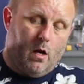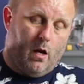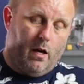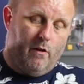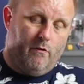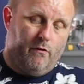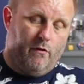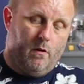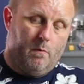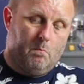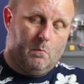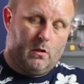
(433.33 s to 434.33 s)
I've
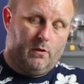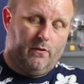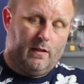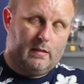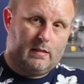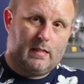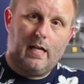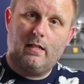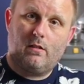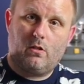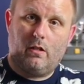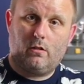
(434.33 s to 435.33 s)
modified the
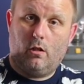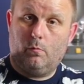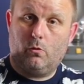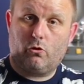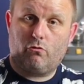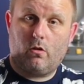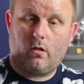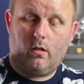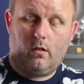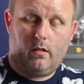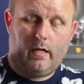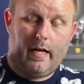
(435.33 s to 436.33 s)
stand so it's a lot more
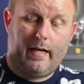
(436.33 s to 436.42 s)
stronger.